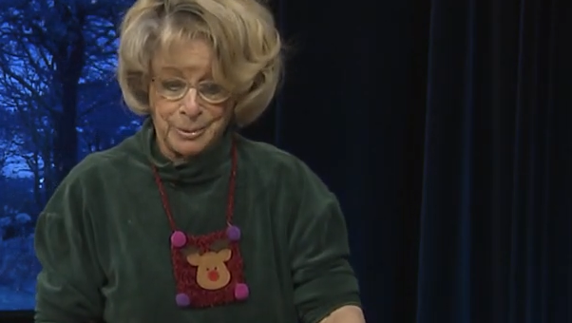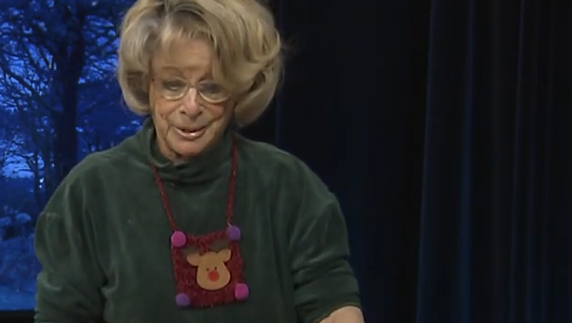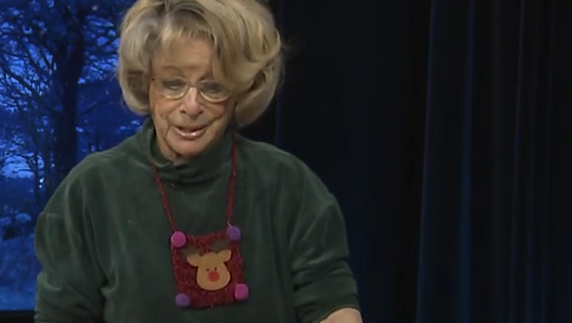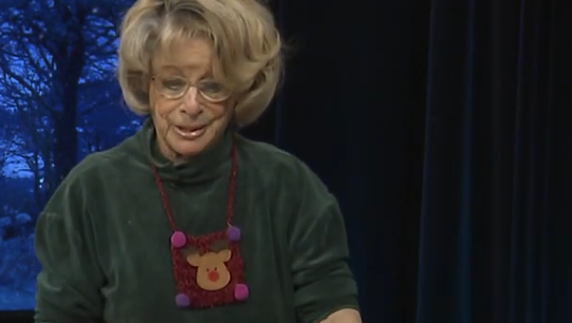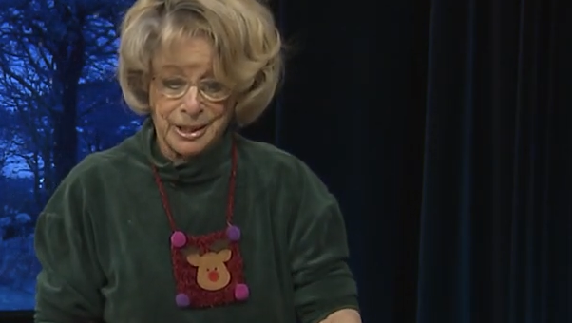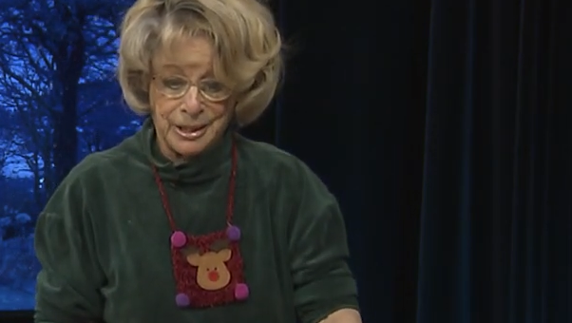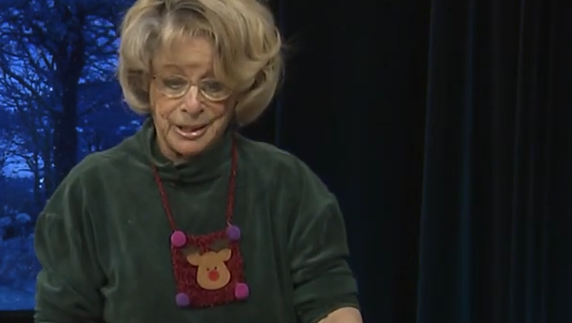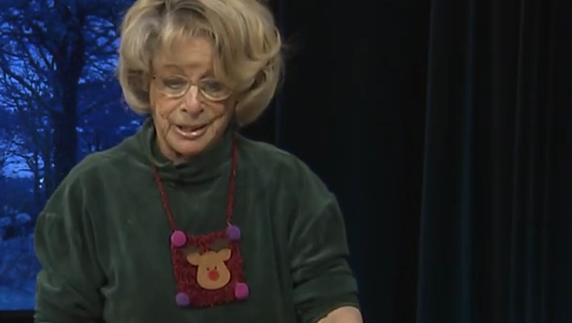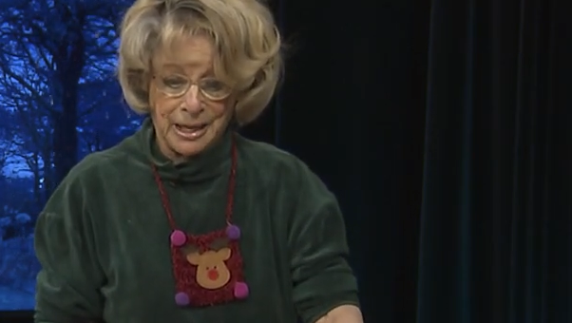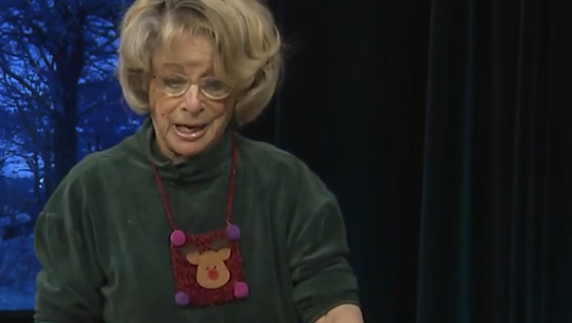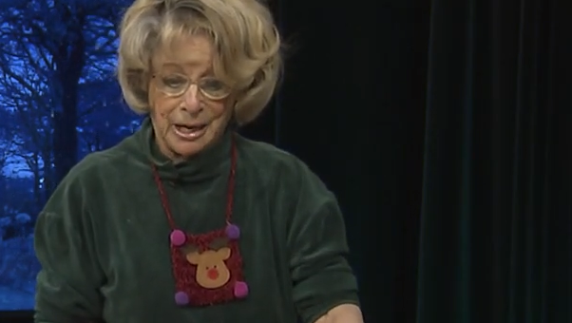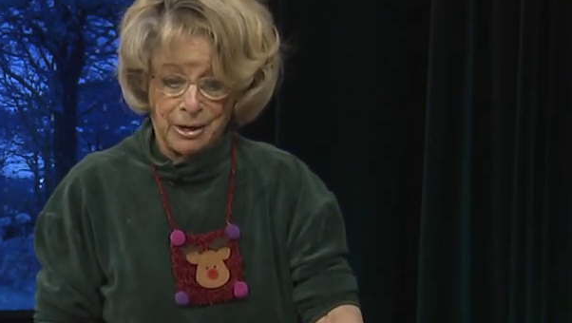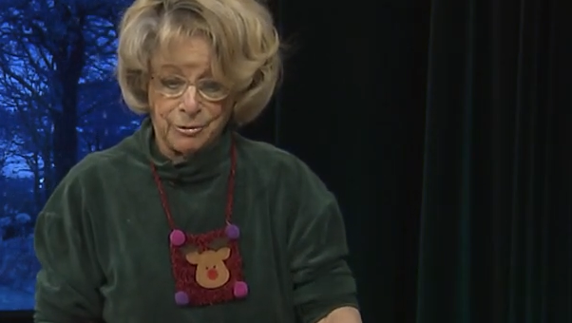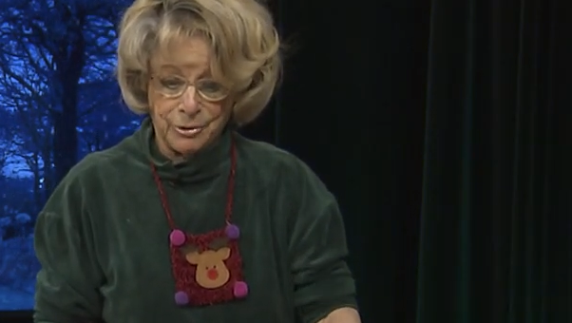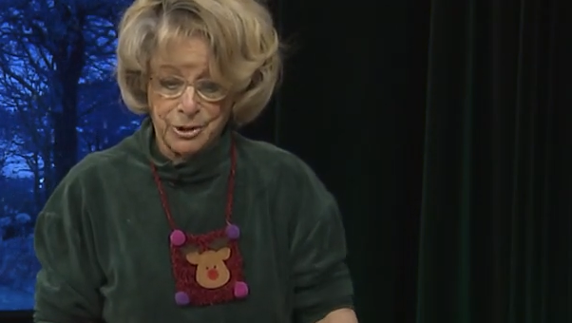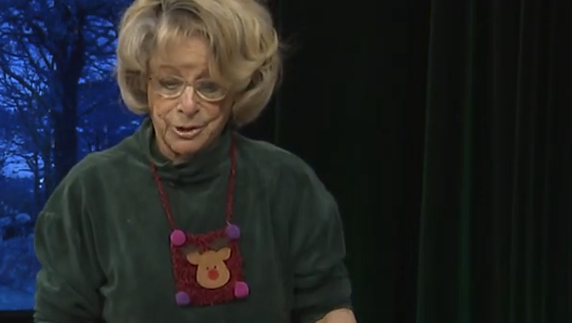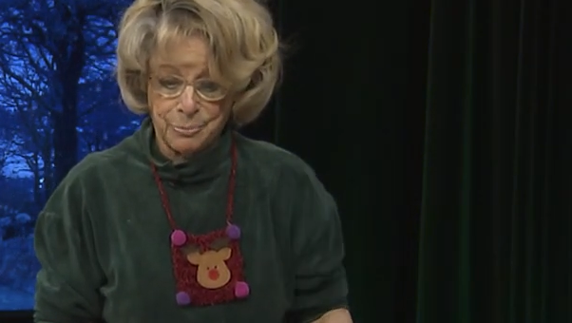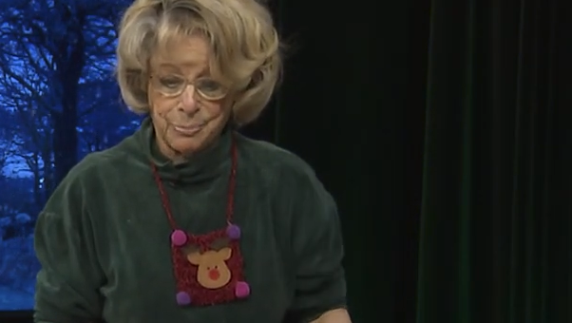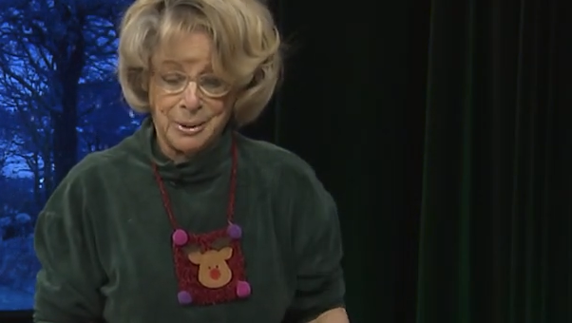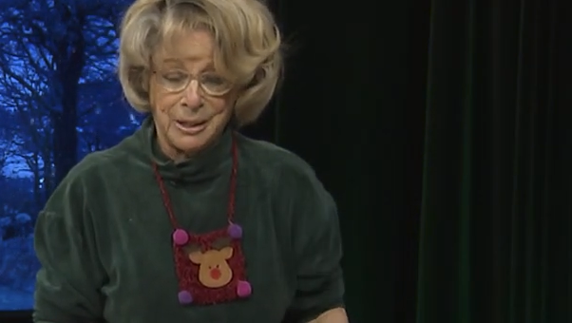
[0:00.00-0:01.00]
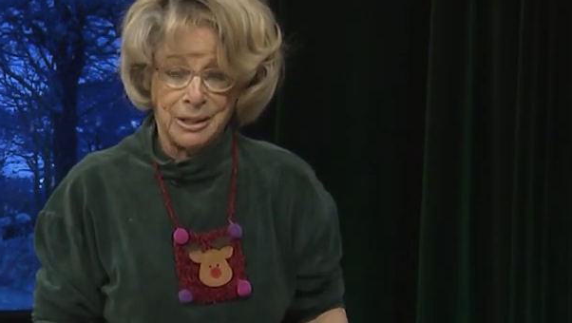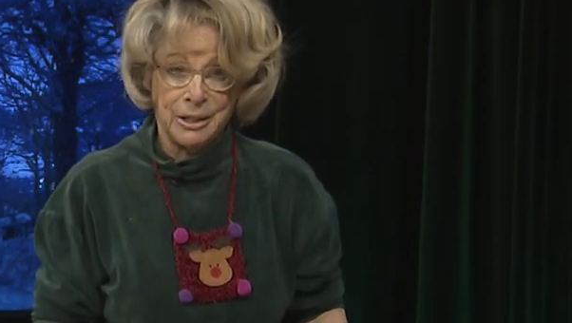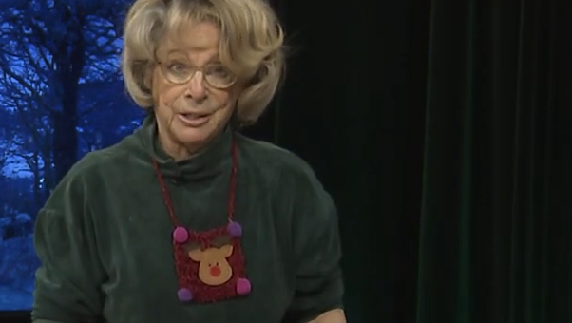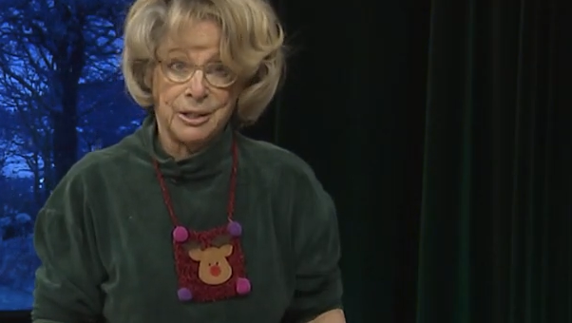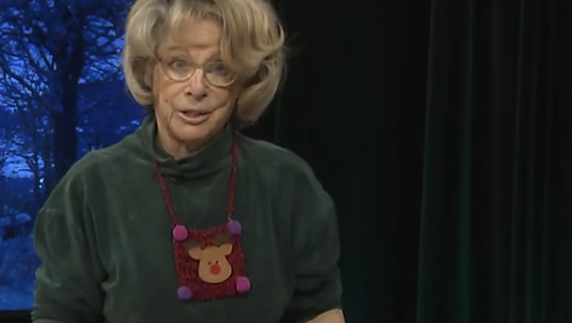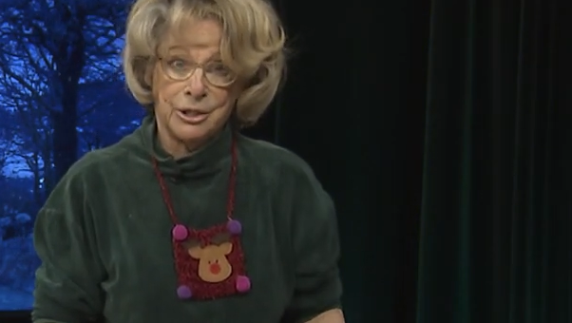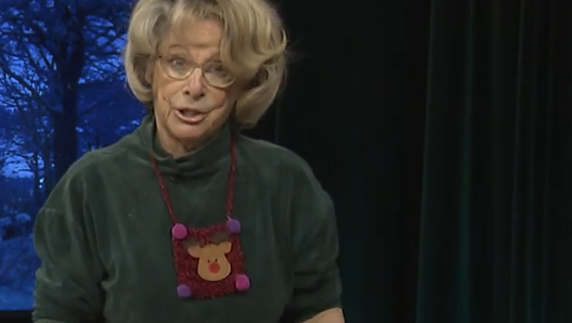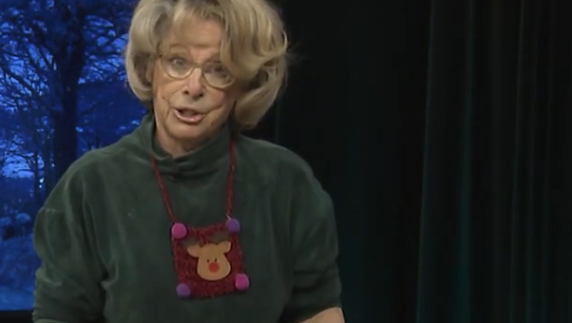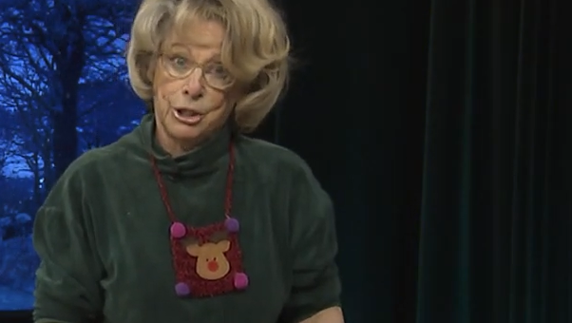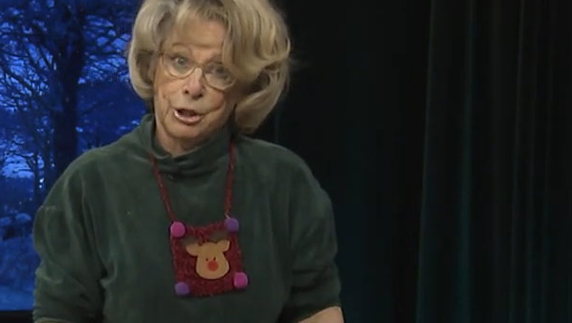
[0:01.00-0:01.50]
sending out as many
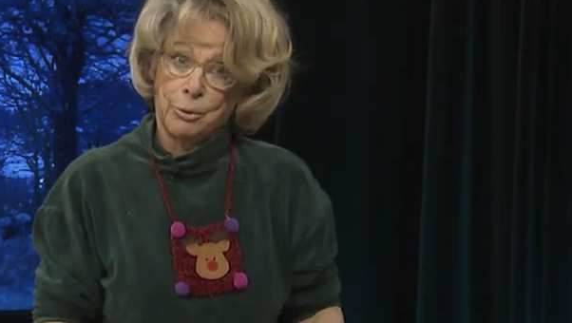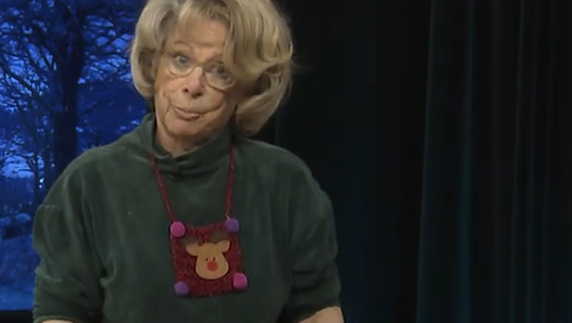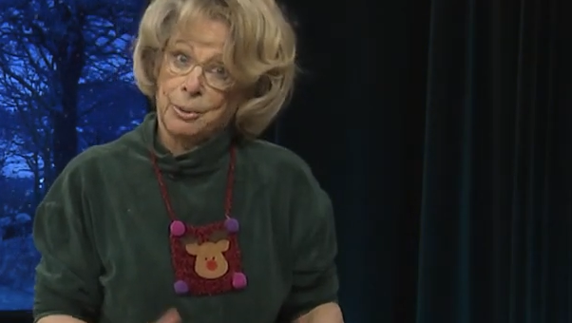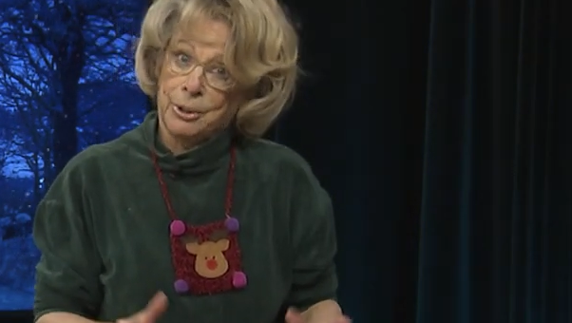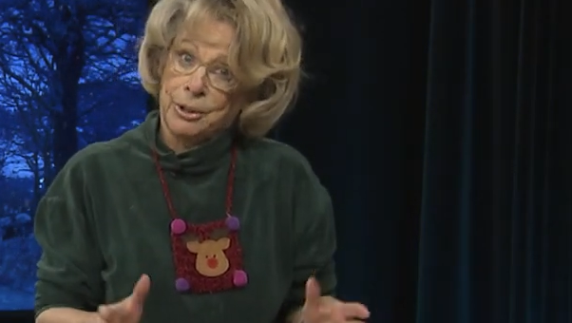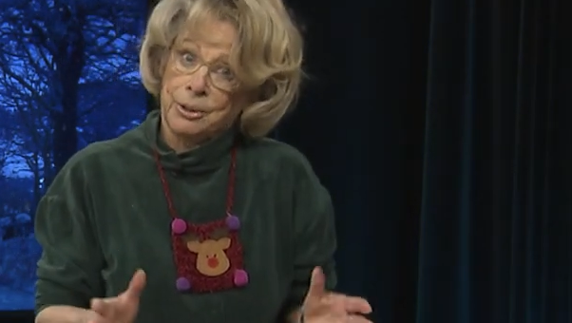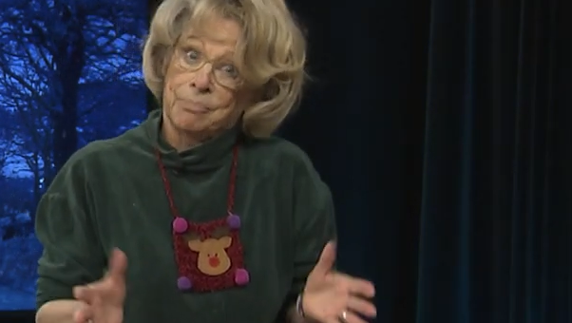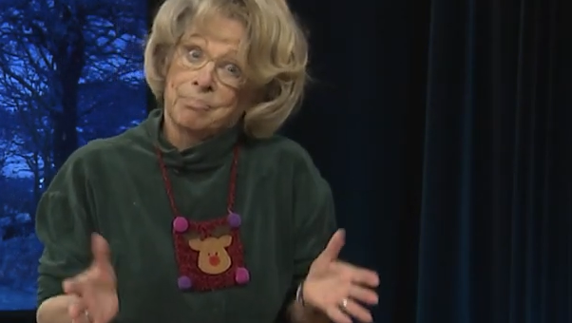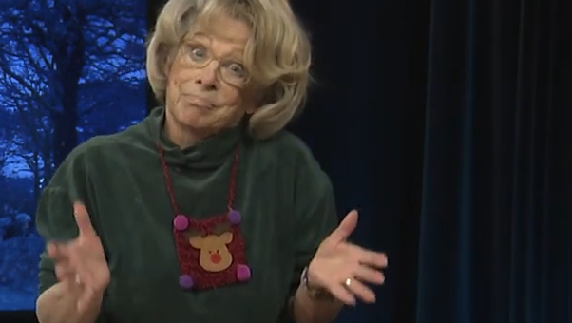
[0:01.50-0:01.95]
this year, but